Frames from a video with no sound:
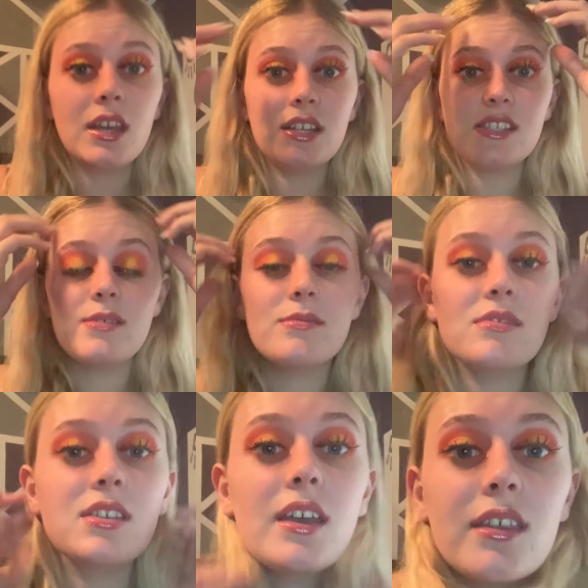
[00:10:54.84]
It
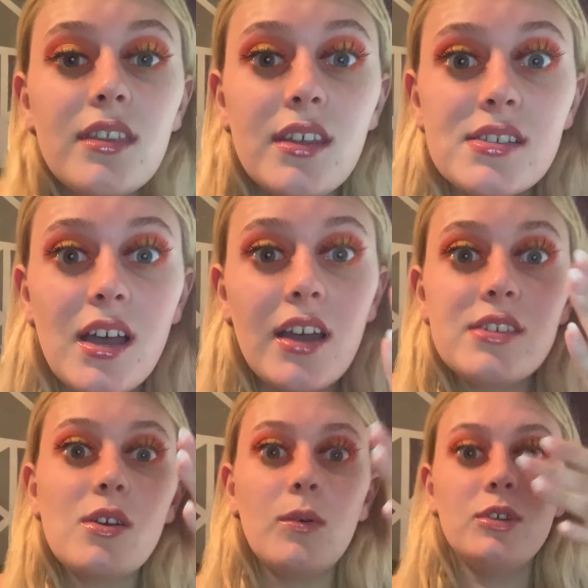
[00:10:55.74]
seems like this eye
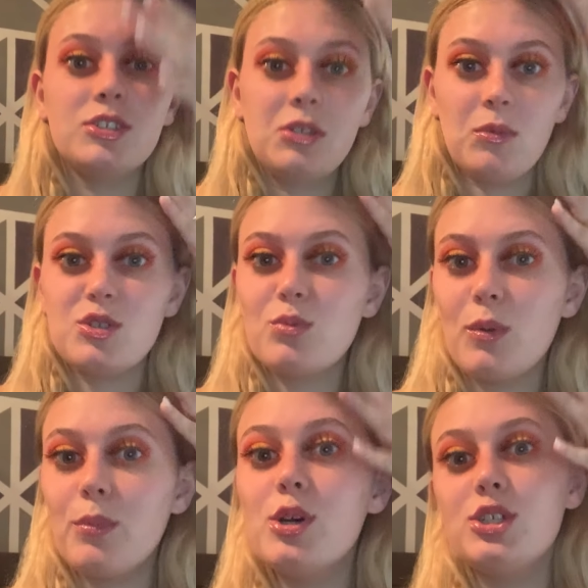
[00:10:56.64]
is always so much
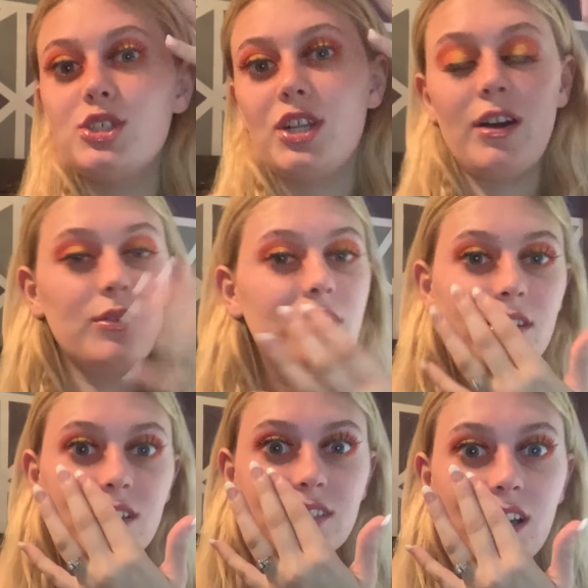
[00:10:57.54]
more pushed out
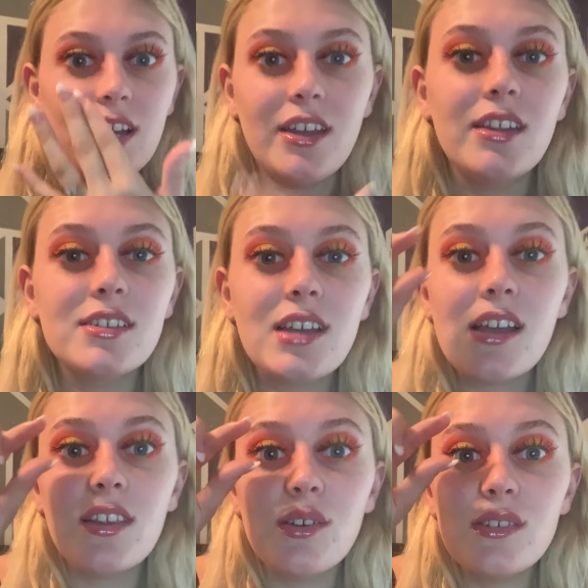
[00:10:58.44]
than this eye. Like this
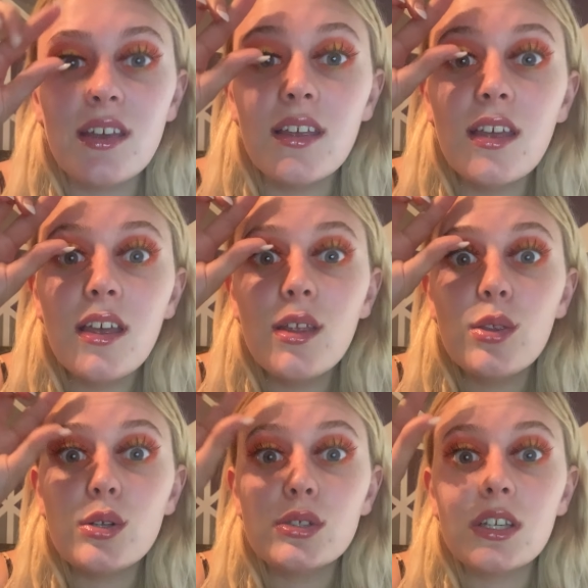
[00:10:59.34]
eye looks like
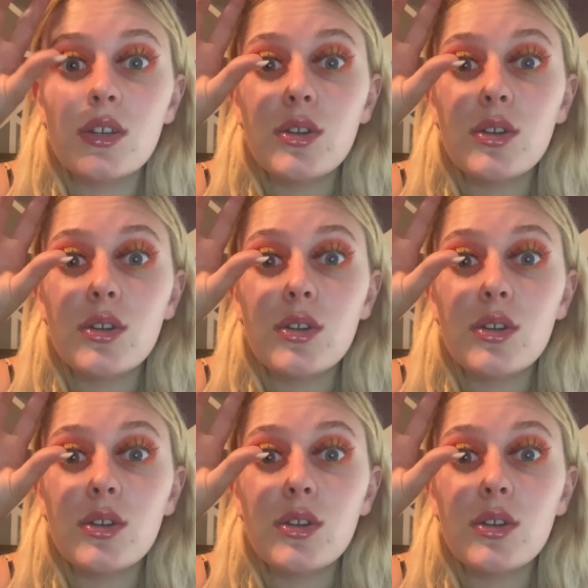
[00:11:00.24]
there's like